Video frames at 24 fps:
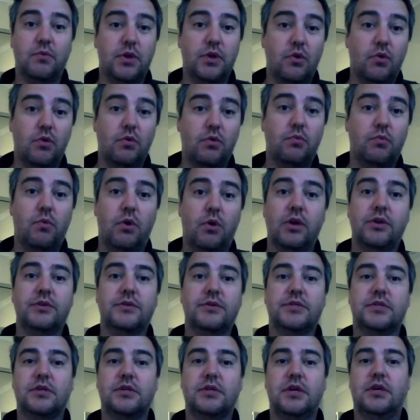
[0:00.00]
We all
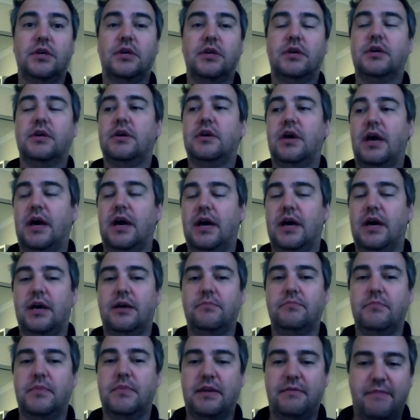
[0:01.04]
want
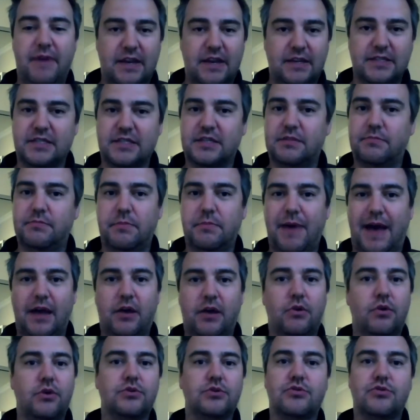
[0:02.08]
events to be back
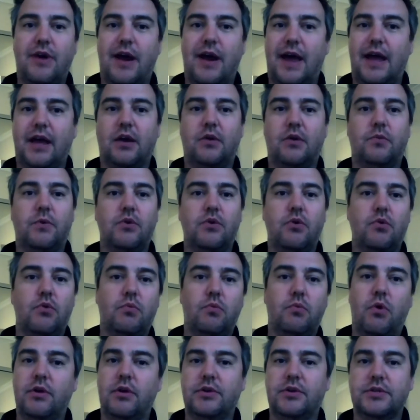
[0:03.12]
on track. We all
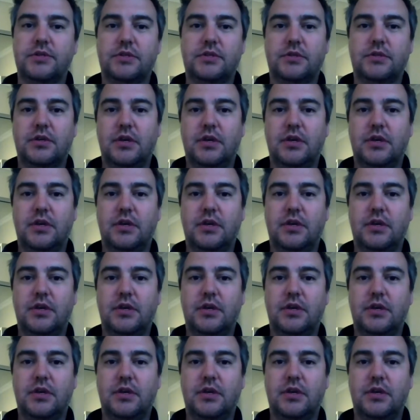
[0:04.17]
want,